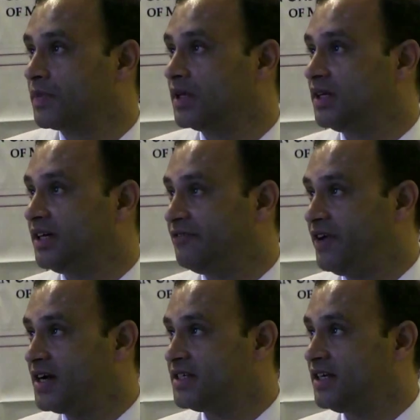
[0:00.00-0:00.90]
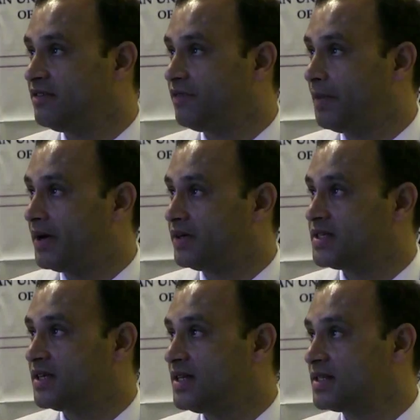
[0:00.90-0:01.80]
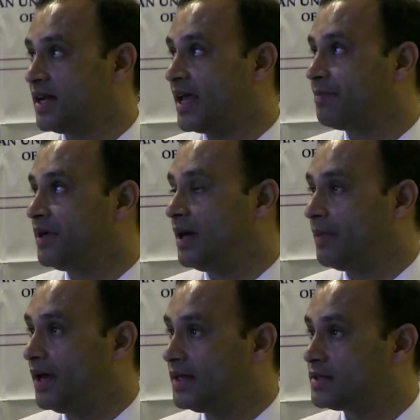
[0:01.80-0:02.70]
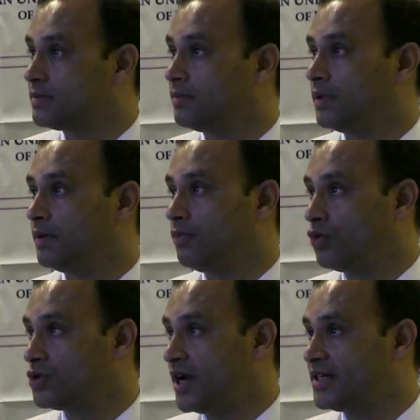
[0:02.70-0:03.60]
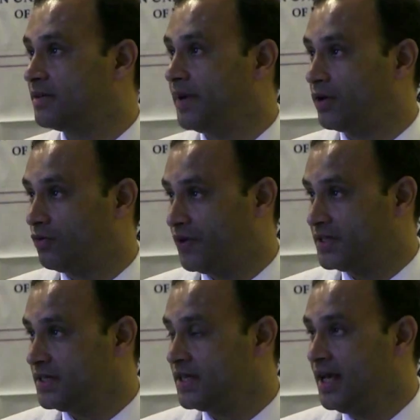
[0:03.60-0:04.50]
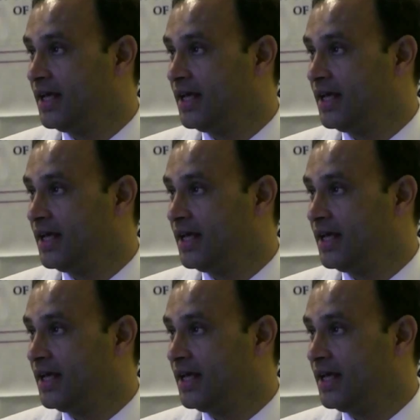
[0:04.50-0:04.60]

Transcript: The defects in inflammatory cells like PMNs, monocytes, and macrophages,